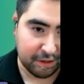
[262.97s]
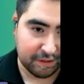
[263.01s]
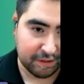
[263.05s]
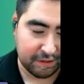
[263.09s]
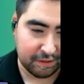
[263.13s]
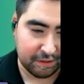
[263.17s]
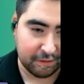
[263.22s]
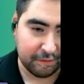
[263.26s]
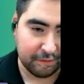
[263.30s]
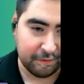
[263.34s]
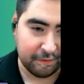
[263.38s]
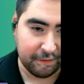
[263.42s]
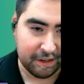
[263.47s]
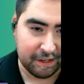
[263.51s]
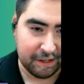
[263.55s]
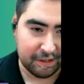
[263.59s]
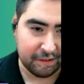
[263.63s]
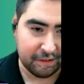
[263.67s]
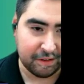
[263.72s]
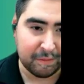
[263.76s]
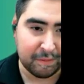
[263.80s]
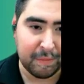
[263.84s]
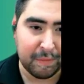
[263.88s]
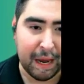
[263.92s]
instructional
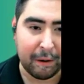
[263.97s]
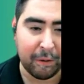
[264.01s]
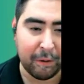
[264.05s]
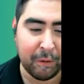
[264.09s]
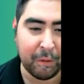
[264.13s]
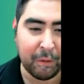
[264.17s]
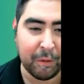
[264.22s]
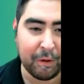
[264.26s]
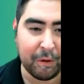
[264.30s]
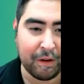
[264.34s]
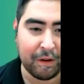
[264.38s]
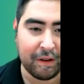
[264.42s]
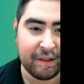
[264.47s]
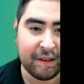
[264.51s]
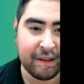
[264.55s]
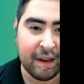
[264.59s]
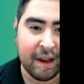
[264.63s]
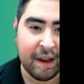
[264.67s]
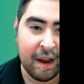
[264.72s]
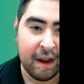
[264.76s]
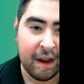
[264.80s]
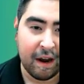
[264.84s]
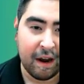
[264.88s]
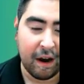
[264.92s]
features, power
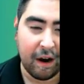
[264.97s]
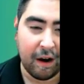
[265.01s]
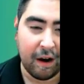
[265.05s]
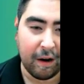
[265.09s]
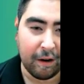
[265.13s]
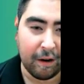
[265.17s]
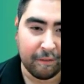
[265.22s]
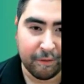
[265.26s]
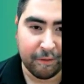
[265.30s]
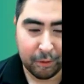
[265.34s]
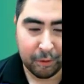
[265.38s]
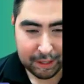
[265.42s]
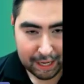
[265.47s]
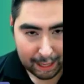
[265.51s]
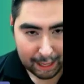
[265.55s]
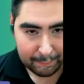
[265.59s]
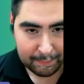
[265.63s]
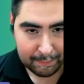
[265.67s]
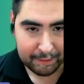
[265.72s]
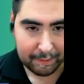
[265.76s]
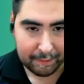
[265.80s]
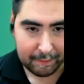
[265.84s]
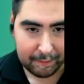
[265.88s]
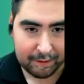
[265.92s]
words, are
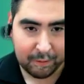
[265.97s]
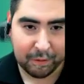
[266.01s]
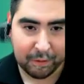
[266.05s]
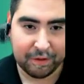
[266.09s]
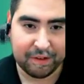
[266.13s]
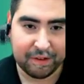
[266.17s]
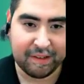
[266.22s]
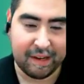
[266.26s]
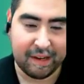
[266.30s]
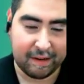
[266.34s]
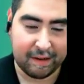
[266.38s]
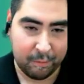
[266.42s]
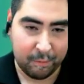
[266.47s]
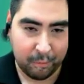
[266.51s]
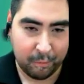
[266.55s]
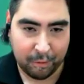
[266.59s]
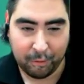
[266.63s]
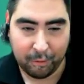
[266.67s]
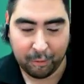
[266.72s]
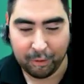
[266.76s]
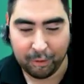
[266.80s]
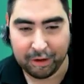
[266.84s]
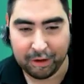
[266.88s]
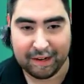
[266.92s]
vocabulary words that
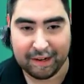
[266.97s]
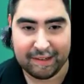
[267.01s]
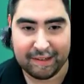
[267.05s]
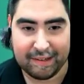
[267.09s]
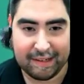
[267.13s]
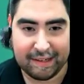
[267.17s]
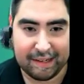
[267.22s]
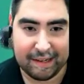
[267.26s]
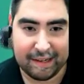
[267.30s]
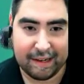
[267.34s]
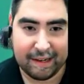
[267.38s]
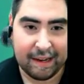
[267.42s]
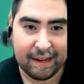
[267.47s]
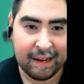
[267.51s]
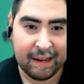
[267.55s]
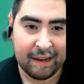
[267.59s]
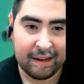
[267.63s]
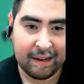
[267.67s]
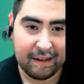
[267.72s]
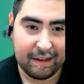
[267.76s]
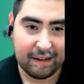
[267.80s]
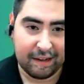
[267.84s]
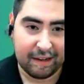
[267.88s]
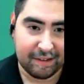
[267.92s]
we're going to see
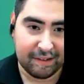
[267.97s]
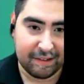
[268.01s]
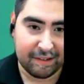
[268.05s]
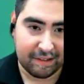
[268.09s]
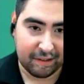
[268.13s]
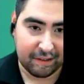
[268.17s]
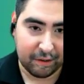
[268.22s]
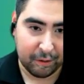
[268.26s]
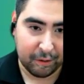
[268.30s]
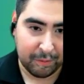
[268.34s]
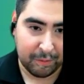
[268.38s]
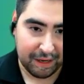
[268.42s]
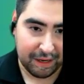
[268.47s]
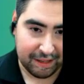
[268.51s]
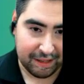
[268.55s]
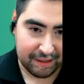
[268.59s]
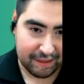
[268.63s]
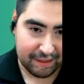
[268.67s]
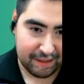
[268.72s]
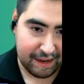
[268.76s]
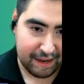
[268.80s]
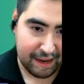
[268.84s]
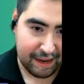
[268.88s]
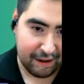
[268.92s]
in just a little bit.
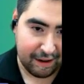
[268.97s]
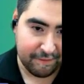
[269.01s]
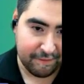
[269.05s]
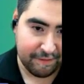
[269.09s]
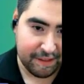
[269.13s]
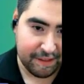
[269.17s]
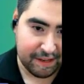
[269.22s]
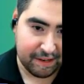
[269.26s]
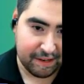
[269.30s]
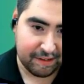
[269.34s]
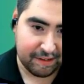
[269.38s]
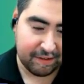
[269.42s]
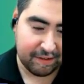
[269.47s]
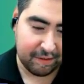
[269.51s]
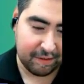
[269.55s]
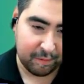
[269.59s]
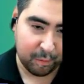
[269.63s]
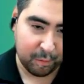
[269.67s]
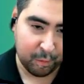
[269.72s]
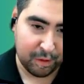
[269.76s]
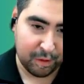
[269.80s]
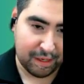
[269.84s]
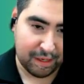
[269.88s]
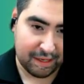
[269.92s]
And then they have these
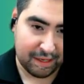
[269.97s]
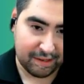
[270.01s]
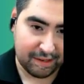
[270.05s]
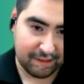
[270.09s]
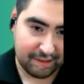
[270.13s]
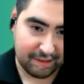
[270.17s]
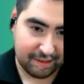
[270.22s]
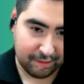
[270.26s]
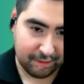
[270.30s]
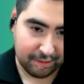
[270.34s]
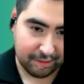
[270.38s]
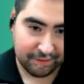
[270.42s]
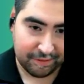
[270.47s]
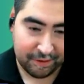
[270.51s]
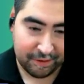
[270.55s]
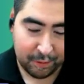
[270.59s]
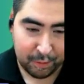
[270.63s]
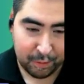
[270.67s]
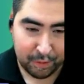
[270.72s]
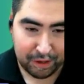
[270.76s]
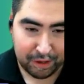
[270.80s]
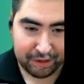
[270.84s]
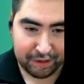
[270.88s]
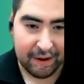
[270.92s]
reading skills. If
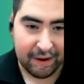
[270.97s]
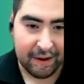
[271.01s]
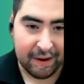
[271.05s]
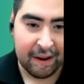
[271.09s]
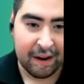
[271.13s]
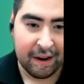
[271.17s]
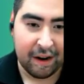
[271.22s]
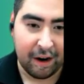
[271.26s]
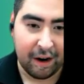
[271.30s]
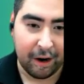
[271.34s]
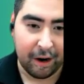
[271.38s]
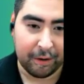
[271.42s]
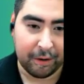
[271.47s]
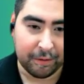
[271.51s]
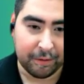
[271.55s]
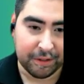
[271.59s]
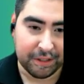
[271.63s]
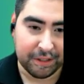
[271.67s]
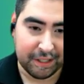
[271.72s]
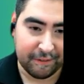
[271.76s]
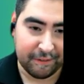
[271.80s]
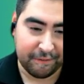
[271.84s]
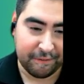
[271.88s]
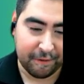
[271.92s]
you want
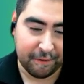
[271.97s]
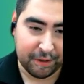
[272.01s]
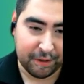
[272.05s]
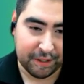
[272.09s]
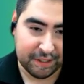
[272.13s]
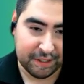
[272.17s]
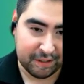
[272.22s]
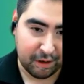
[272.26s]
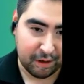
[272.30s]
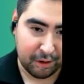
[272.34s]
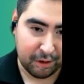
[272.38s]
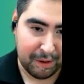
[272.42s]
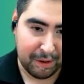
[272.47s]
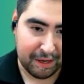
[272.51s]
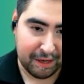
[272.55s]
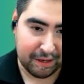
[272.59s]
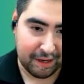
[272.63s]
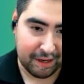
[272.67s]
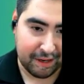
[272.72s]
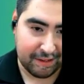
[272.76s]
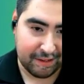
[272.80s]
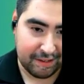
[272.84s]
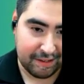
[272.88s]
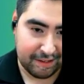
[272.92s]
articles that focus on
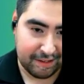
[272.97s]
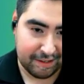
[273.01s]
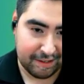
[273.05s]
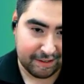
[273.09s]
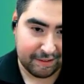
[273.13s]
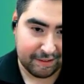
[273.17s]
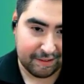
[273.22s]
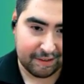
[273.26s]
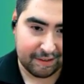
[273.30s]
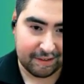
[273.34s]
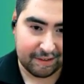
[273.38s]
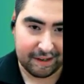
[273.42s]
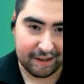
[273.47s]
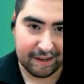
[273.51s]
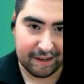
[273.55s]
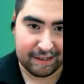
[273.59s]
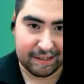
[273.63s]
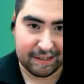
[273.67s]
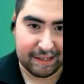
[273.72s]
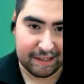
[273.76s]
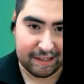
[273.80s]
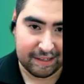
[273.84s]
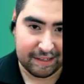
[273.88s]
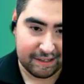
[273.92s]
main idea
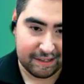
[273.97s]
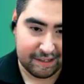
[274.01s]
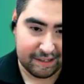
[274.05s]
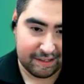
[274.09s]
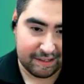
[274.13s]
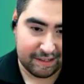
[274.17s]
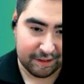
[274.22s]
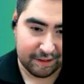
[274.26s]
and key